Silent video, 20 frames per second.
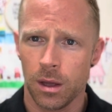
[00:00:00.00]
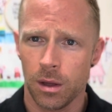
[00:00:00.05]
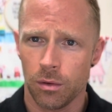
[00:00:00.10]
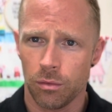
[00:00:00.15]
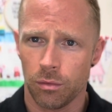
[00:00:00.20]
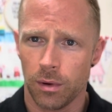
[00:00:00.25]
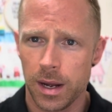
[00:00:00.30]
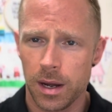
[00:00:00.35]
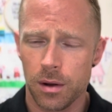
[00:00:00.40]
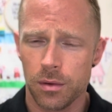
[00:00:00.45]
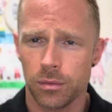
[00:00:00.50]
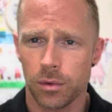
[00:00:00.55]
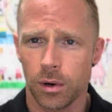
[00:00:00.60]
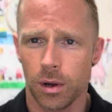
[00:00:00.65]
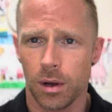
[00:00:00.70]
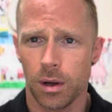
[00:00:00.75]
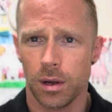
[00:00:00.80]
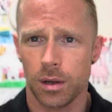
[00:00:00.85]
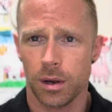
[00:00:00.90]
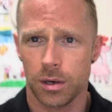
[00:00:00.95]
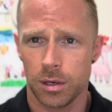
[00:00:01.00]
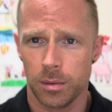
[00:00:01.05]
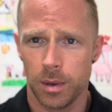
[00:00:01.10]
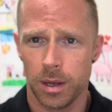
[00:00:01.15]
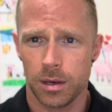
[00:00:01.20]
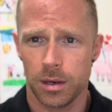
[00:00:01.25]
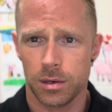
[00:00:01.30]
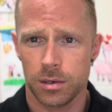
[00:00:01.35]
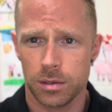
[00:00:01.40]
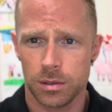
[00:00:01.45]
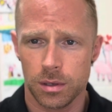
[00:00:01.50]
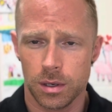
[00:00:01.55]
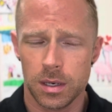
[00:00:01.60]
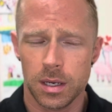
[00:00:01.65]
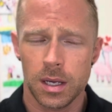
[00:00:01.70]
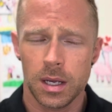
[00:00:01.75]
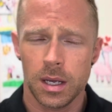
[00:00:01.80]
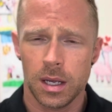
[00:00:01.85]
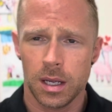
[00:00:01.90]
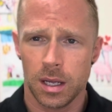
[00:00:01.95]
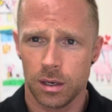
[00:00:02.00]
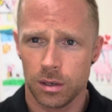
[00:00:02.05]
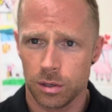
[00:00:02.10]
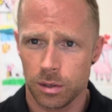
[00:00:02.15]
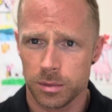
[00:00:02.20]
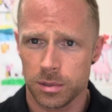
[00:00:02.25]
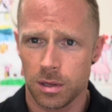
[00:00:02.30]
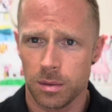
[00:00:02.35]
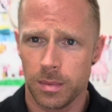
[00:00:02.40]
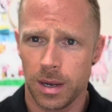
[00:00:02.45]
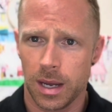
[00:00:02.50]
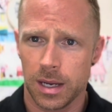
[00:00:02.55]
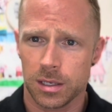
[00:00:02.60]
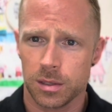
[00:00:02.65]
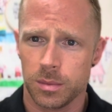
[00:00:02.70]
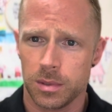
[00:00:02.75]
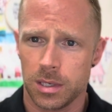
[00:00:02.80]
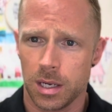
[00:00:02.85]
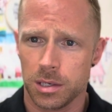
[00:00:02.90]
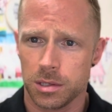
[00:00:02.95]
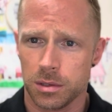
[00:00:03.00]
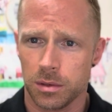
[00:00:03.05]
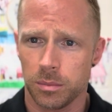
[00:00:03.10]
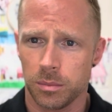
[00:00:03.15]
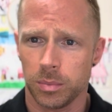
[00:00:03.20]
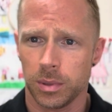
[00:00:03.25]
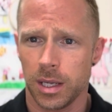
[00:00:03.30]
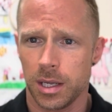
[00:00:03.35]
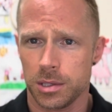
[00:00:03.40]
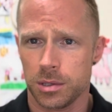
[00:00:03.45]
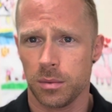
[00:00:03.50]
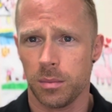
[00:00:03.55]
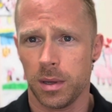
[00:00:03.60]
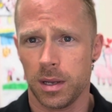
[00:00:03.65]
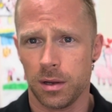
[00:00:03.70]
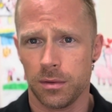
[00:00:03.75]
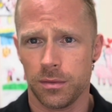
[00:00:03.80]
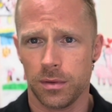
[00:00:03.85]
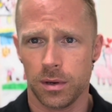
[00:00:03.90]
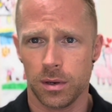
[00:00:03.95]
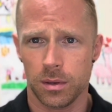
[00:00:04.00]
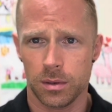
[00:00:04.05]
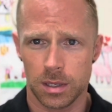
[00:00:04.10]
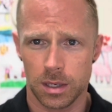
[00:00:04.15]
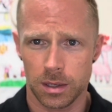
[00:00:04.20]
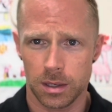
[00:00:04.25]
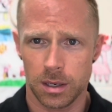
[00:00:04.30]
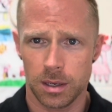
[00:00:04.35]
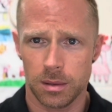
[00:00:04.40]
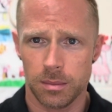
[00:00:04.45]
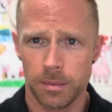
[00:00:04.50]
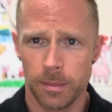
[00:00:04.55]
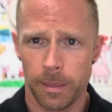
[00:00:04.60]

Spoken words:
Right and wrong are to be understood in terms of the maximization of pleasure, benefit, or utility.